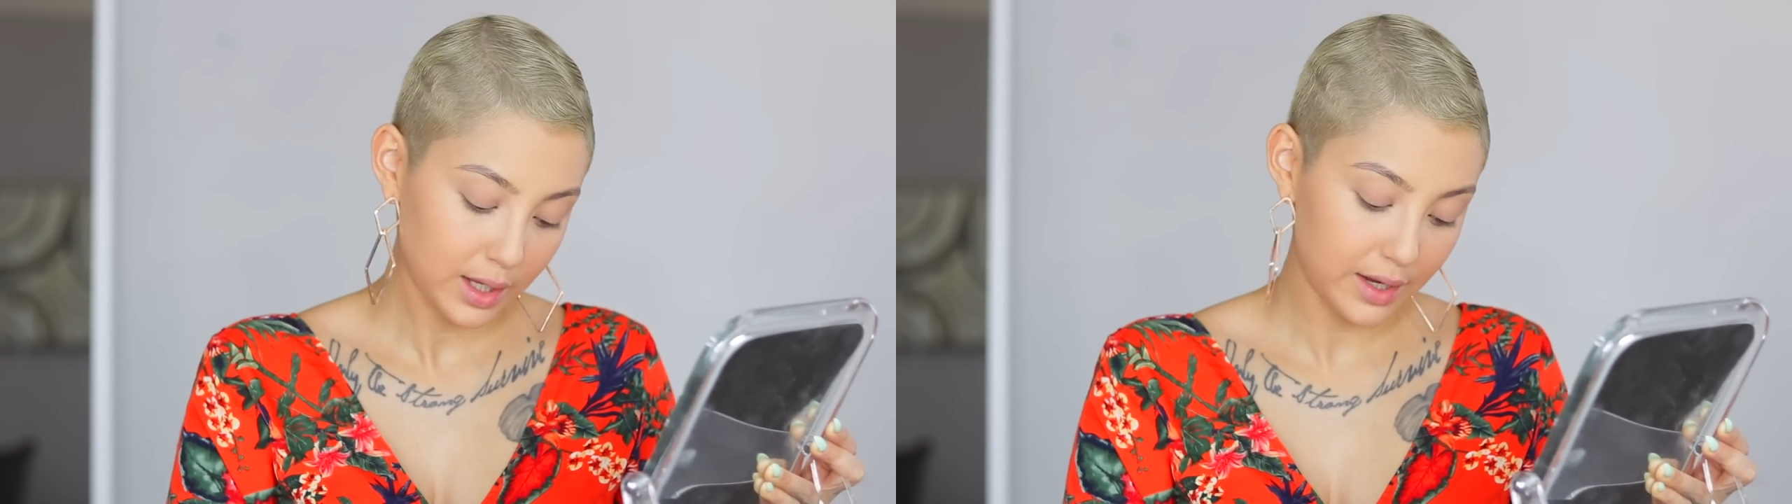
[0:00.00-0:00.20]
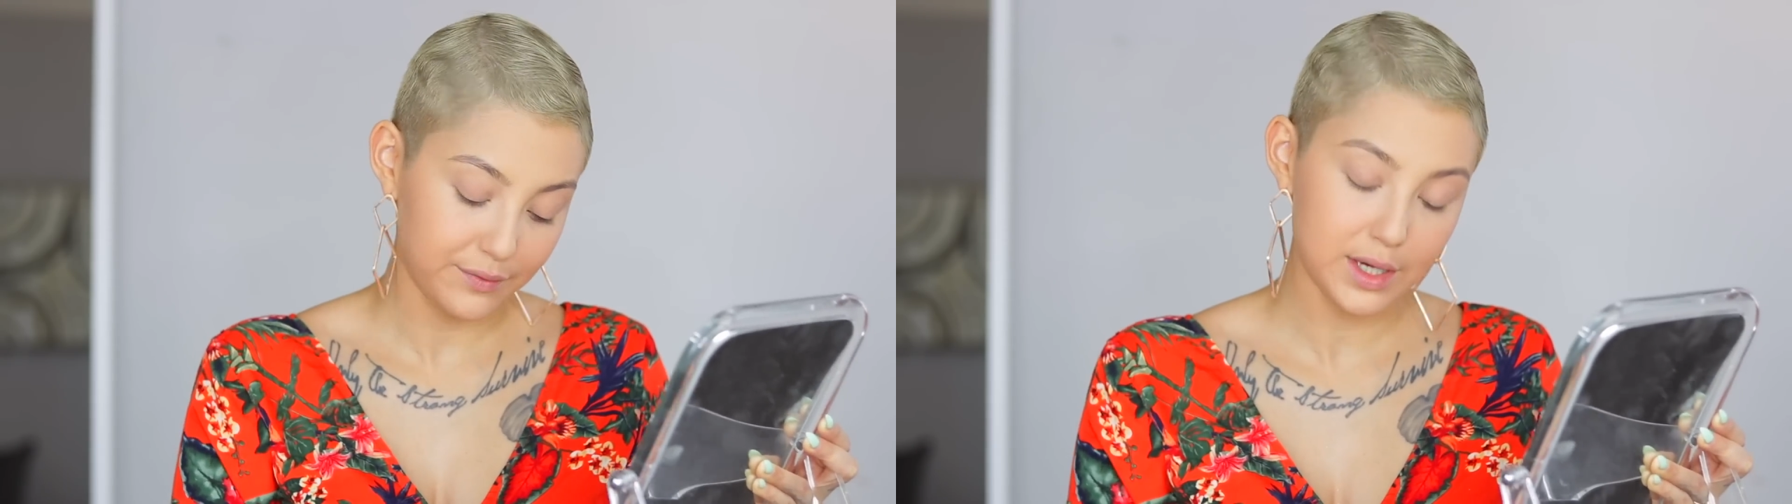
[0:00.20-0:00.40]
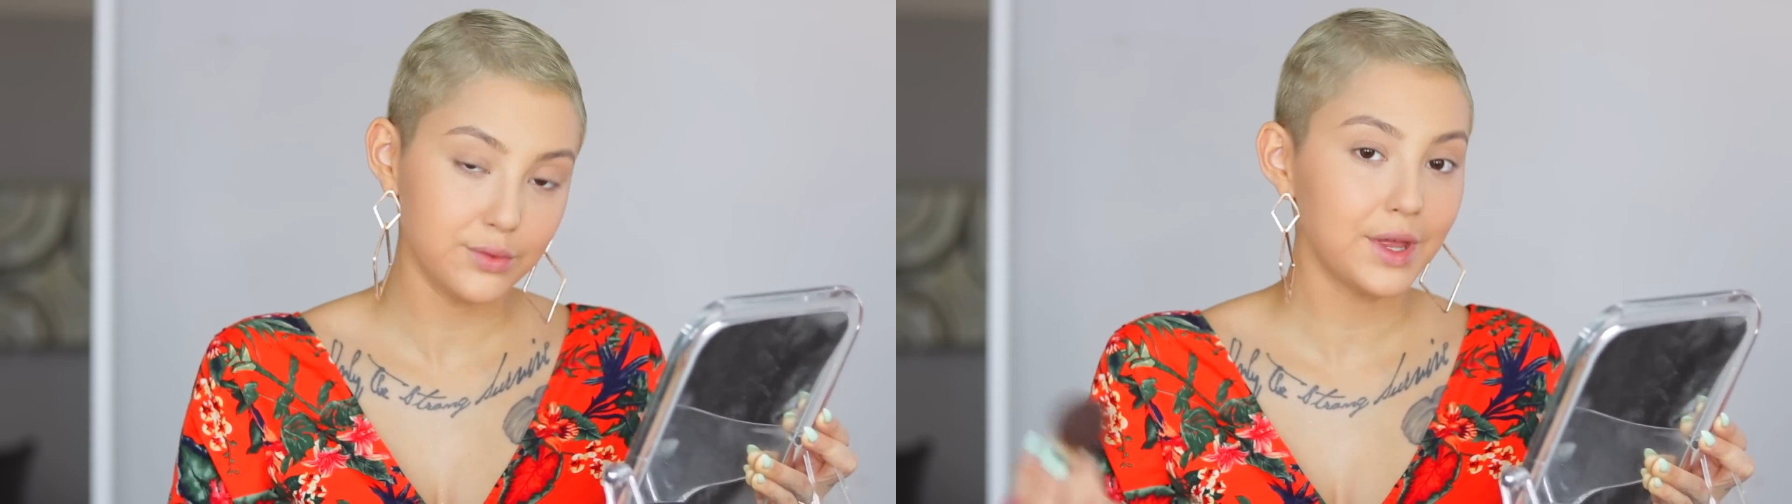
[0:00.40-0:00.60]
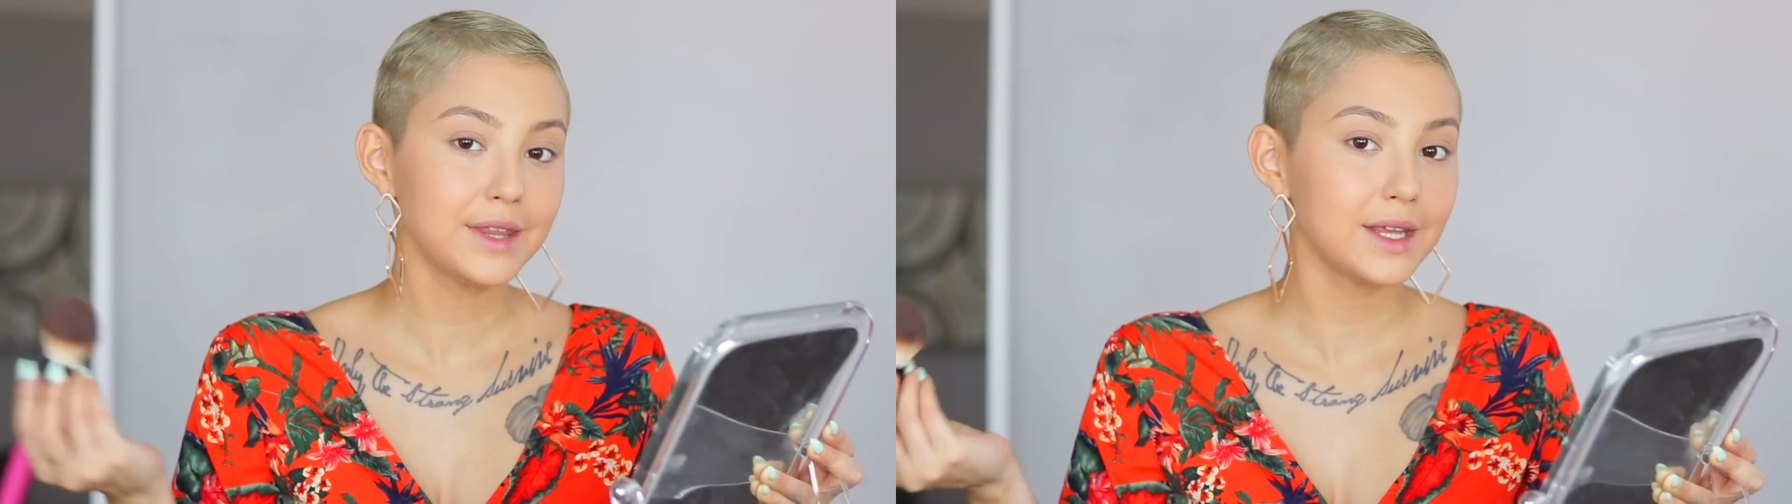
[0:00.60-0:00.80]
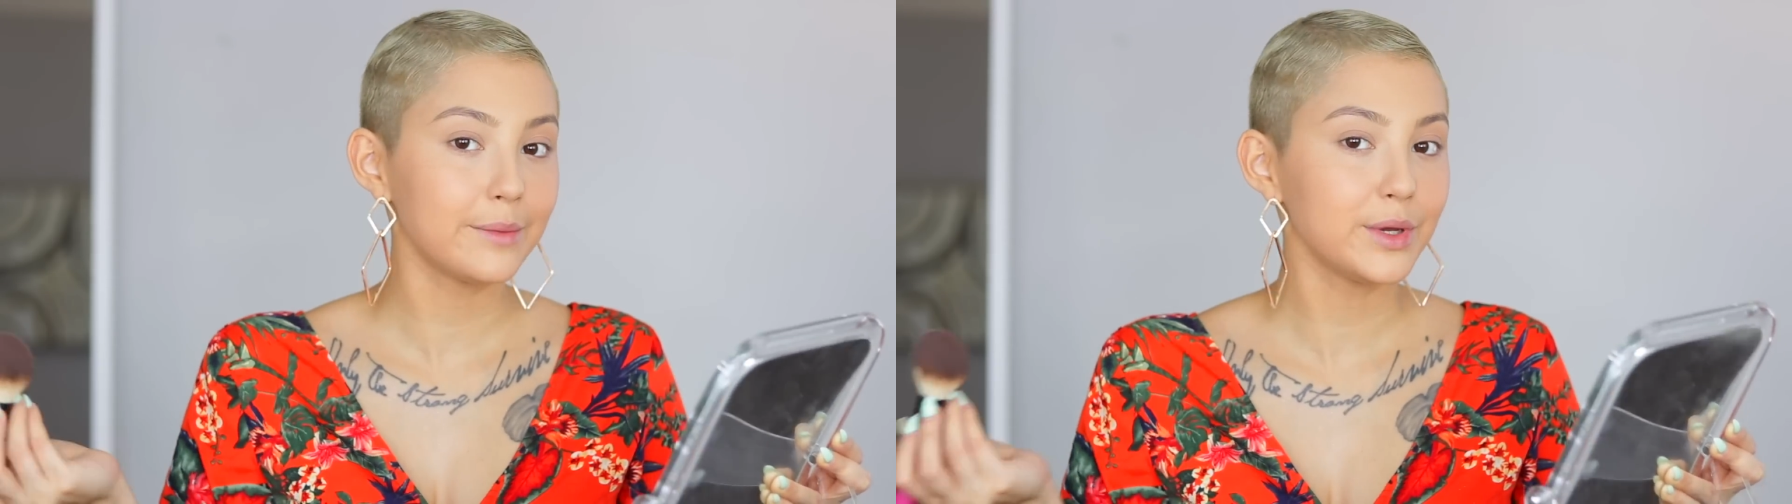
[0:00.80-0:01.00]
if they do
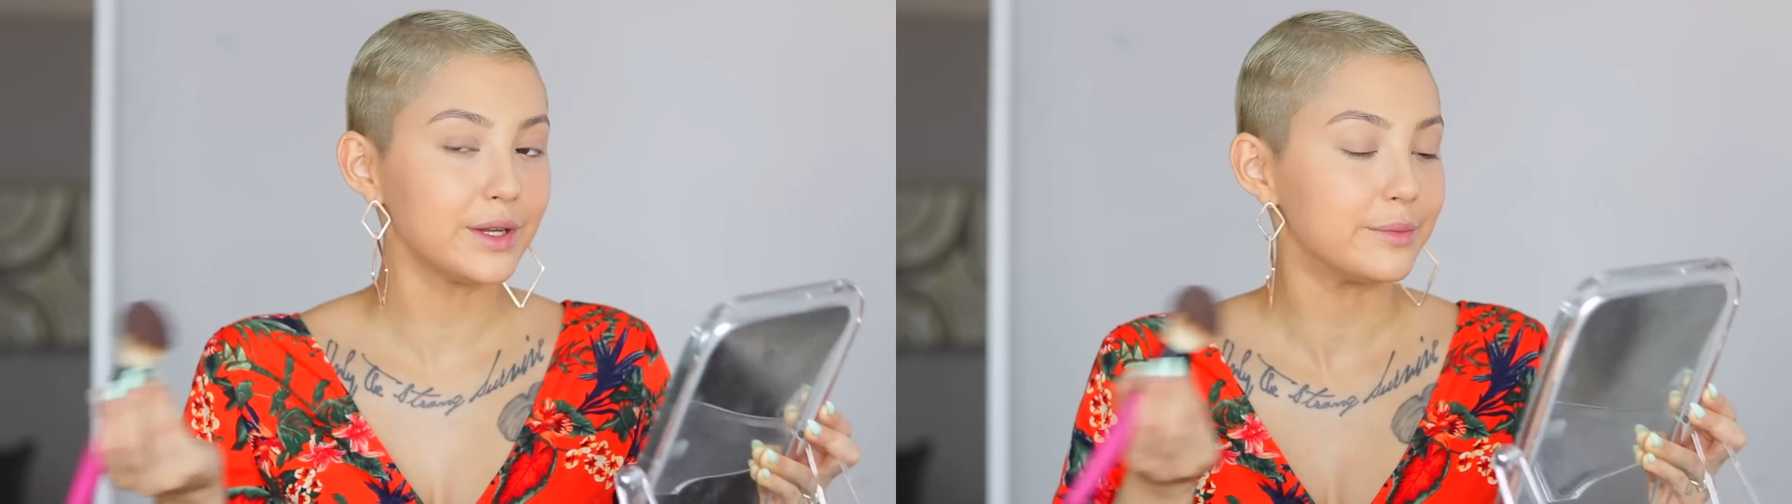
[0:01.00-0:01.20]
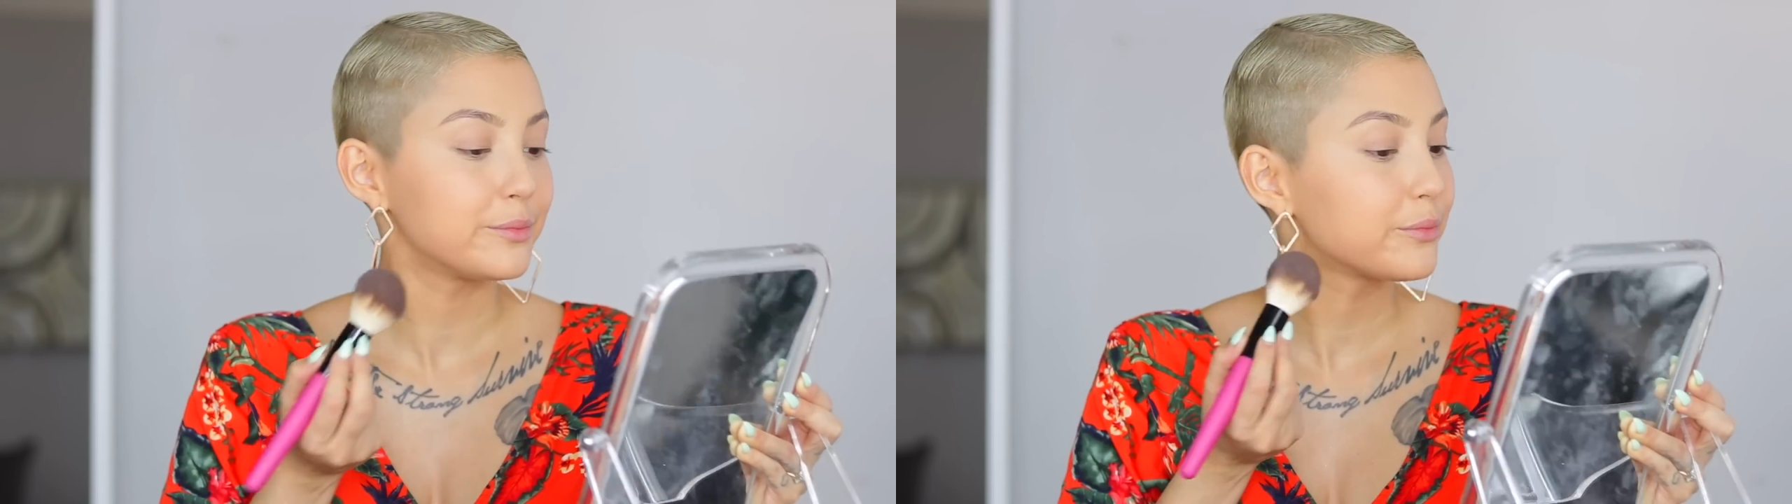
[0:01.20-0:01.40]
that, then I'm good.